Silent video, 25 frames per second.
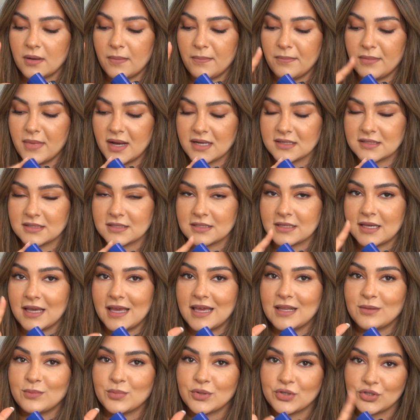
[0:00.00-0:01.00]
musk,
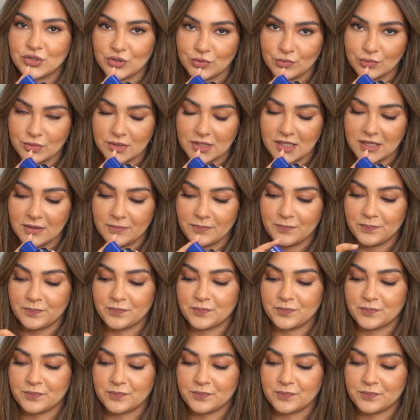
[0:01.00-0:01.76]
and patchouli.